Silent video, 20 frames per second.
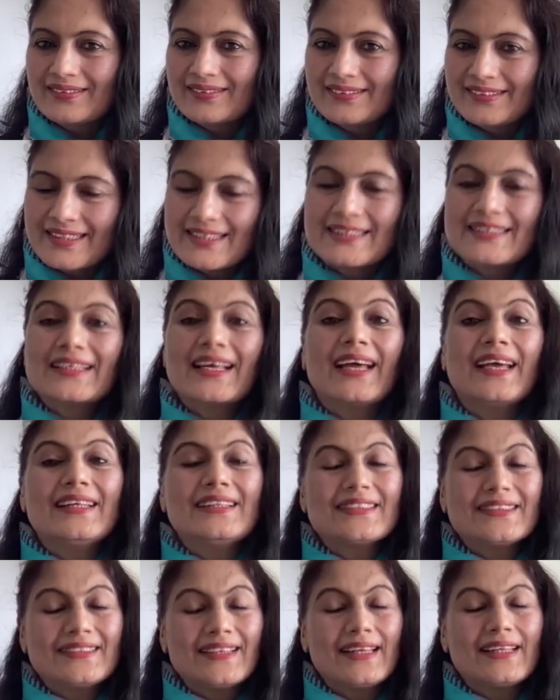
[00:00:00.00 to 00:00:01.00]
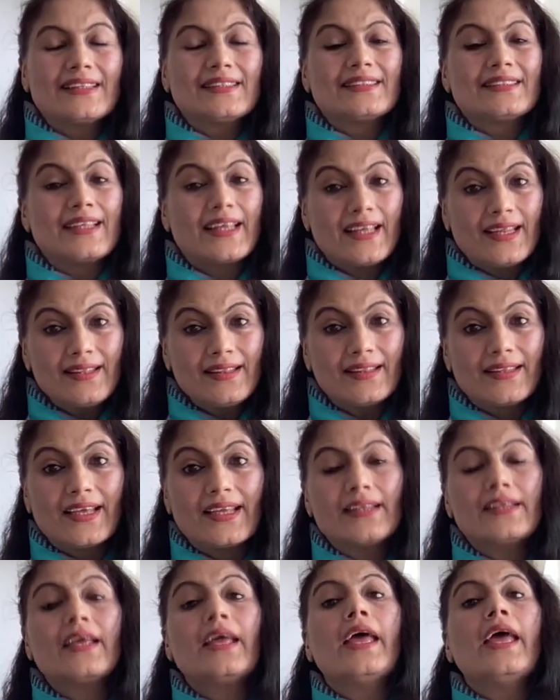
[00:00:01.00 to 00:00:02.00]
Yes, Einstein said
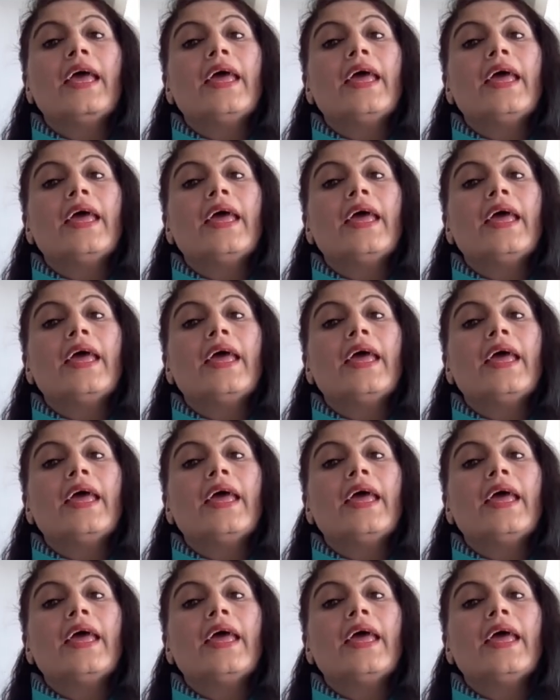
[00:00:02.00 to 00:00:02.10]
that